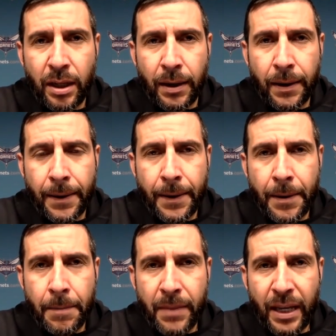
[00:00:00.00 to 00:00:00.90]

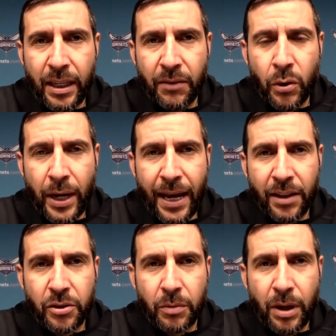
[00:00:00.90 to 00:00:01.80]
um, and give you an
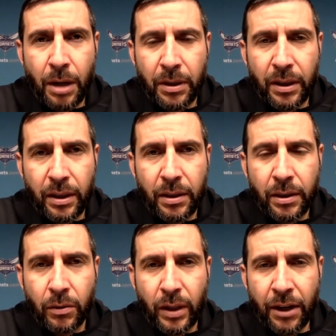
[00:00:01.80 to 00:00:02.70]
answer probably,
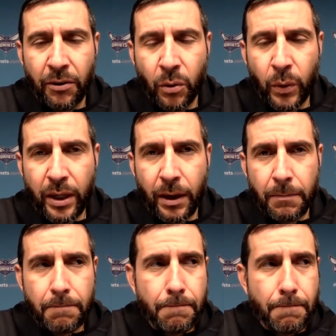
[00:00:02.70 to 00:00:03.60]
you know, later in the weekend.
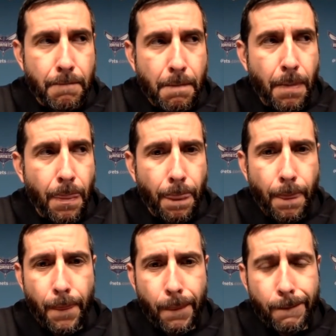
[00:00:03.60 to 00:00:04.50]

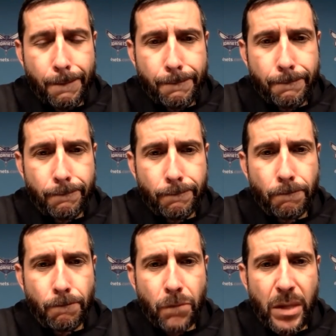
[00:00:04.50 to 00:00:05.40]
Thanks, Coach.
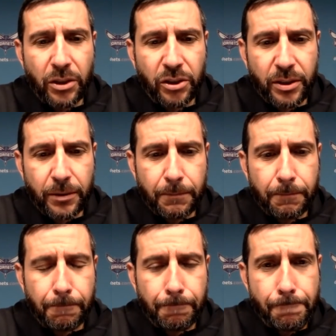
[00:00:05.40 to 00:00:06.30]
Yes.
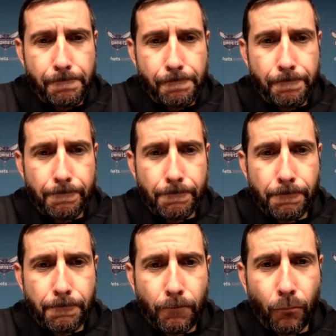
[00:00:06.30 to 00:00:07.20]
Let's go
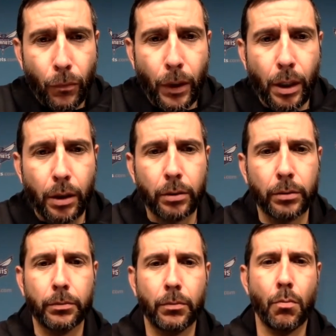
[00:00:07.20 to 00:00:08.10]
to
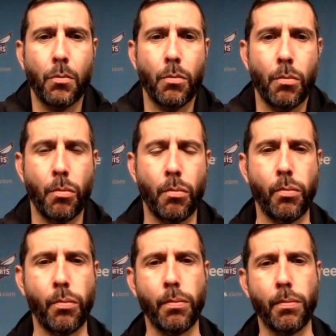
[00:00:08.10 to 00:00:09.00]
Rod and then wrap
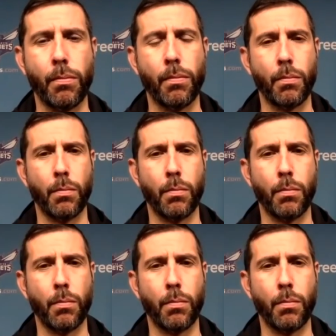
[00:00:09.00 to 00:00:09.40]
up with Rick.